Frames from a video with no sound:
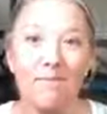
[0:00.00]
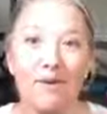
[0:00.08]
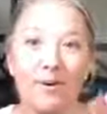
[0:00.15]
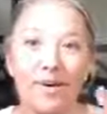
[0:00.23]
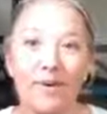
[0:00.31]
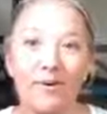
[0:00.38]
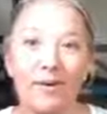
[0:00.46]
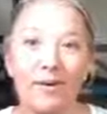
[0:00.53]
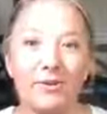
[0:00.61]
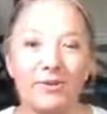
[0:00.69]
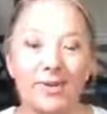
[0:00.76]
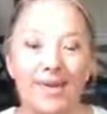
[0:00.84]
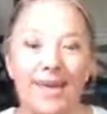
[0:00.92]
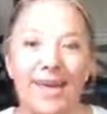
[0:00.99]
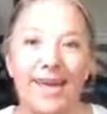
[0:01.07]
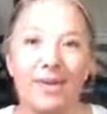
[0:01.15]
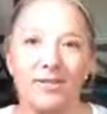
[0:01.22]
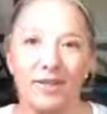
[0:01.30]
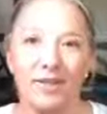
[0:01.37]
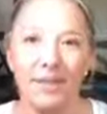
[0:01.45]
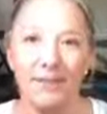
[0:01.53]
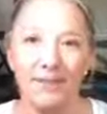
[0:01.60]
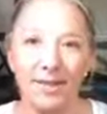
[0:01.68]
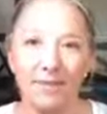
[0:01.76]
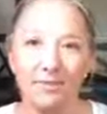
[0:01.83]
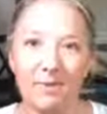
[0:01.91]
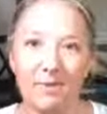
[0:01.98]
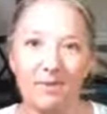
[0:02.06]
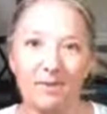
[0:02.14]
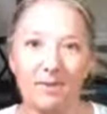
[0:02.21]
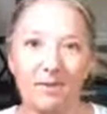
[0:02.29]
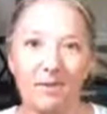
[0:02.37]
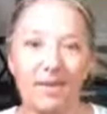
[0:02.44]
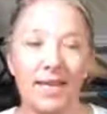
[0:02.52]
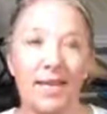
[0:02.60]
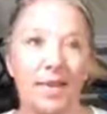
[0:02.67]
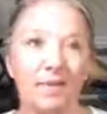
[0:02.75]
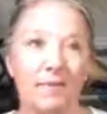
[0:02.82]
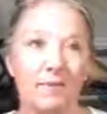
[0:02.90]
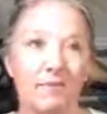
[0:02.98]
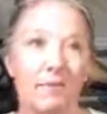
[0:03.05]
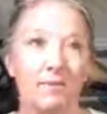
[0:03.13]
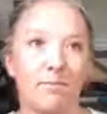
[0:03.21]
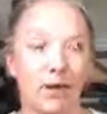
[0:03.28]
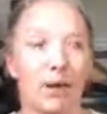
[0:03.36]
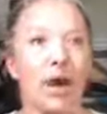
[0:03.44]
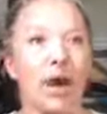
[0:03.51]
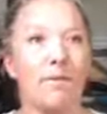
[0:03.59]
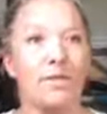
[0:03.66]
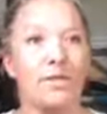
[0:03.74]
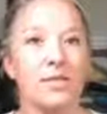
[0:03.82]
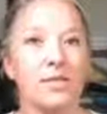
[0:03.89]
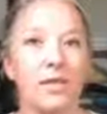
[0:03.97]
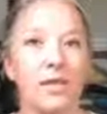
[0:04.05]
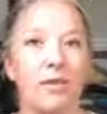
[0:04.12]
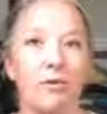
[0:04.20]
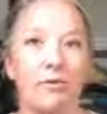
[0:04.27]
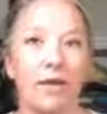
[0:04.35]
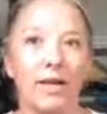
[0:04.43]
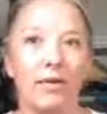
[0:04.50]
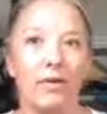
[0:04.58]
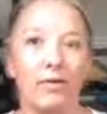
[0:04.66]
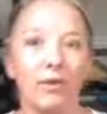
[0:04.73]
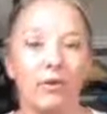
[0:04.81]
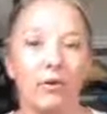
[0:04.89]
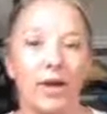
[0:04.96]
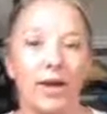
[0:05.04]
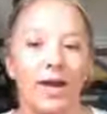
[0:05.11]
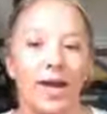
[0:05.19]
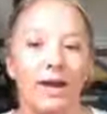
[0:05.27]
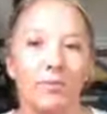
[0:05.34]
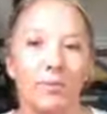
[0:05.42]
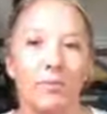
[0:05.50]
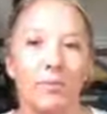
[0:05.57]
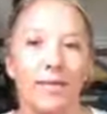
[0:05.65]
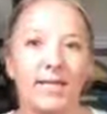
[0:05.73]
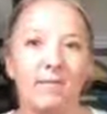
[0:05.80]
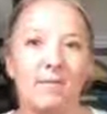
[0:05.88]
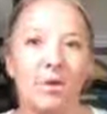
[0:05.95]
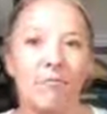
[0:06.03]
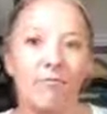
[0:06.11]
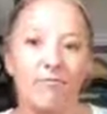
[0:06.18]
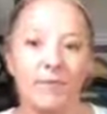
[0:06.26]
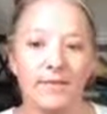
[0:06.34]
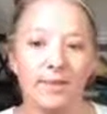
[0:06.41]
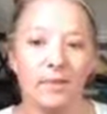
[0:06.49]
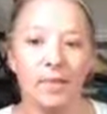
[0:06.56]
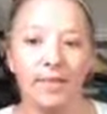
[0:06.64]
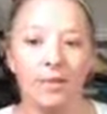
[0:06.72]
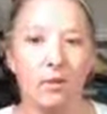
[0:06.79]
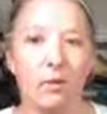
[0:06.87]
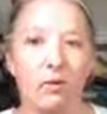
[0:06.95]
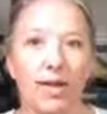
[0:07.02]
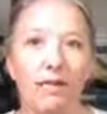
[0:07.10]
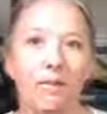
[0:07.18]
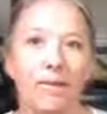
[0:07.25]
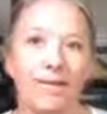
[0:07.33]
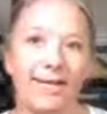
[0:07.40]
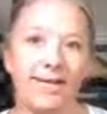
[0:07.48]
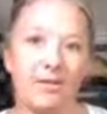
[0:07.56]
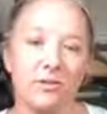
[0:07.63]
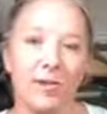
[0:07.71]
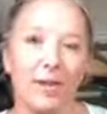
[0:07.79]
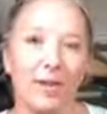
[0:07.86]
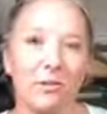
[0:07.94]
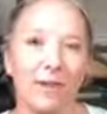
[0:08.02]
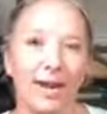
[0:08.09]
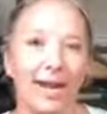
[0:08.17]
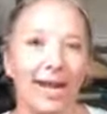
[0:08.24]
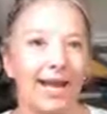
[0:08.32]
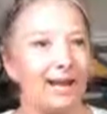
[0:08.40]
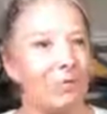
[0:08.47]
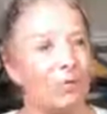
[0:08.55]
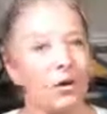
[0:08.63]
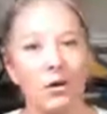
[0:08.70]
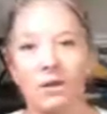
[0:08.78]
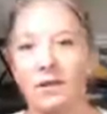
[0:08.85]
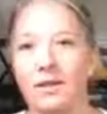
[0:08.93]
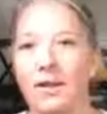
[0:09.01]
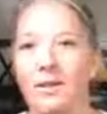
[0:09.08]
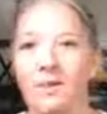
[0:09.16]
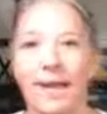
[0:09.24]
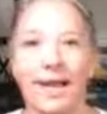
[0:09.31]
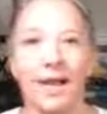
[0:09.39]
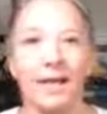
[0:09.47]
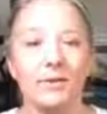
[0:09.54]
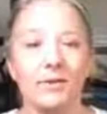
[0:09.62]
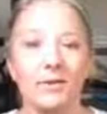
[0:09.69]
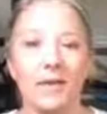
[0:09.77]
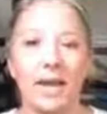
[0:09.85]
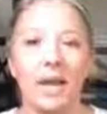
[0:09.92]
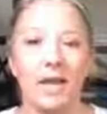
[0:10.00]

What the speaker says: Mary, how are you doing? It was having me play small, was thinking of some of the bigger options that I know that I could do. And I play small physically to where, okay, my knees are tricky, but I got to work on them. And I got to do this.